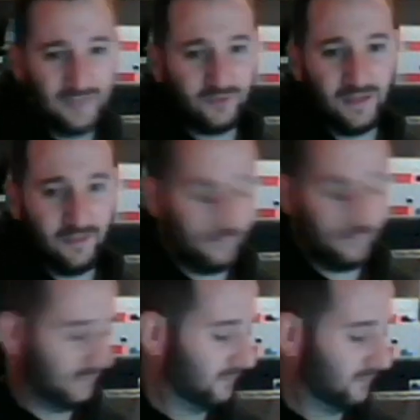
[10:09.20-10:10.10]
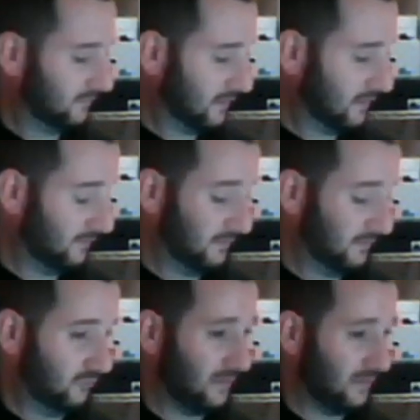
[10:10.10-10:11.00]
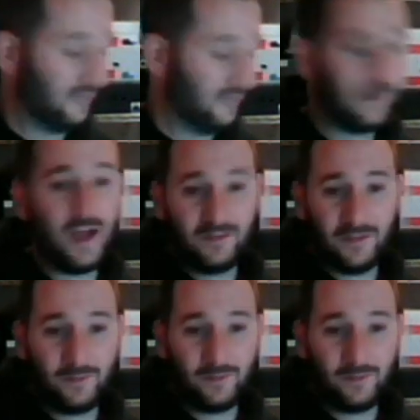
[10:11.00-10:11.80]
I love this. I love these shoes. I love the concept.